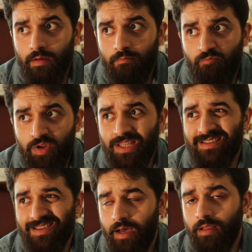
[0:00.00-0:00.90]
with
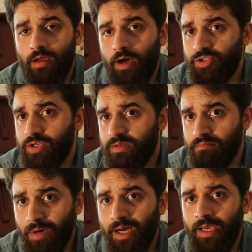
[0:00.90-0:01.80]
his unconscious
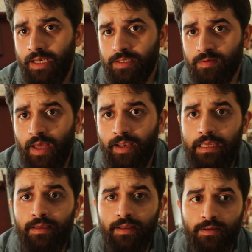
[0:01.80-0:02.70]
mind so that
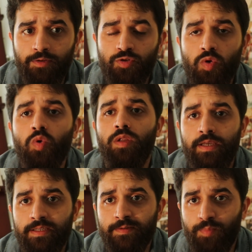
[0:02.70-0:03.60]
he can control
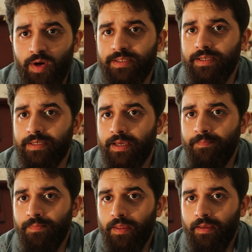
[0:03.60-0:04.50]
his present
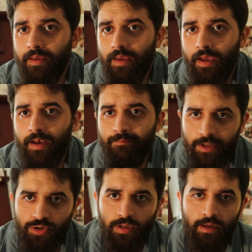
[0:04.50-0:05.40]
and
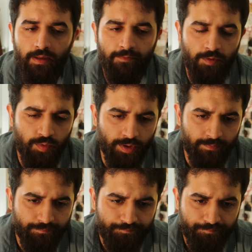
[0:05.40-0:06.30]
eventually the future.
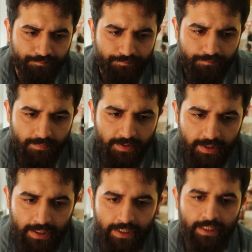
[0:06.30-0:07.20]

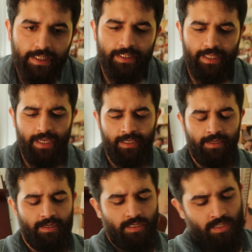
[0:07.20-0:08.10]
Then
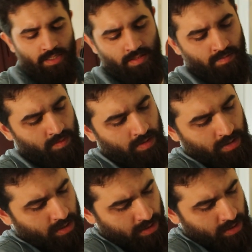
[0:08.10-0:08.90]
comes